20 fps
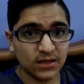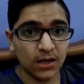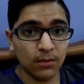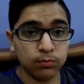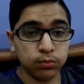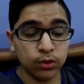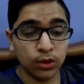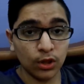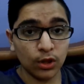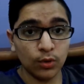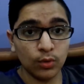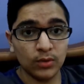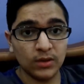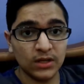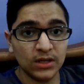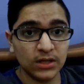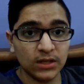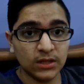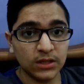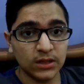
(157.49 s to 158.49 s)
upload
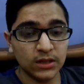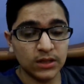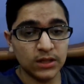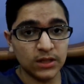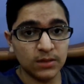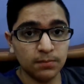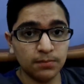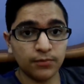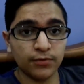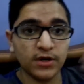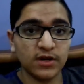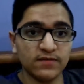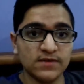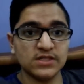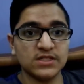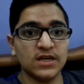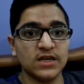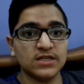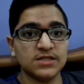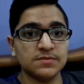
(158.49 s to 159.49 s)
in the previous
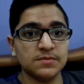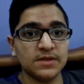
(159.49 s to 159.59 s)
days.